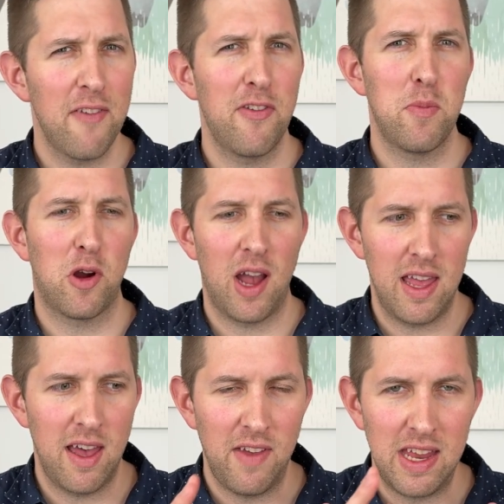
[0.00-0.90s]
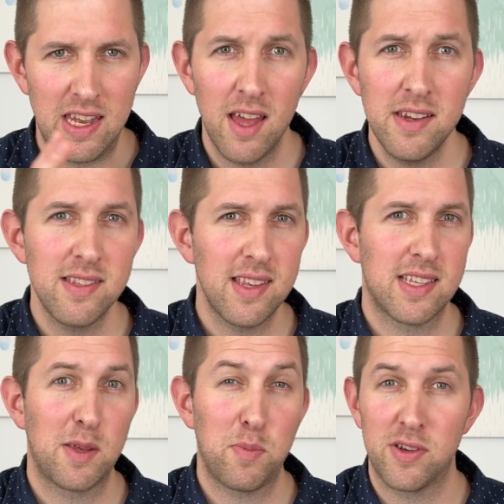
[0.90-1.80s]
fMRI of a
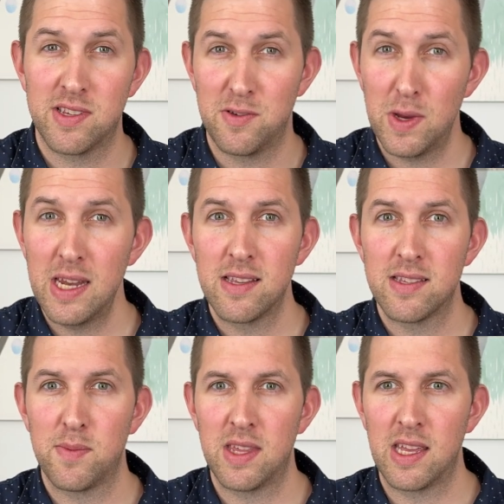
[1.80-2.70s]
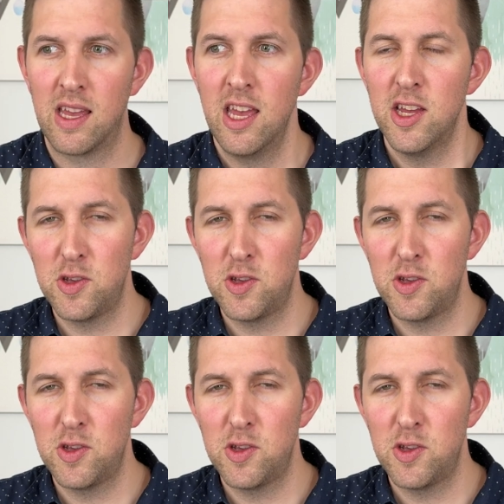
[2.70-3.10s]
non-dyslexic person reading something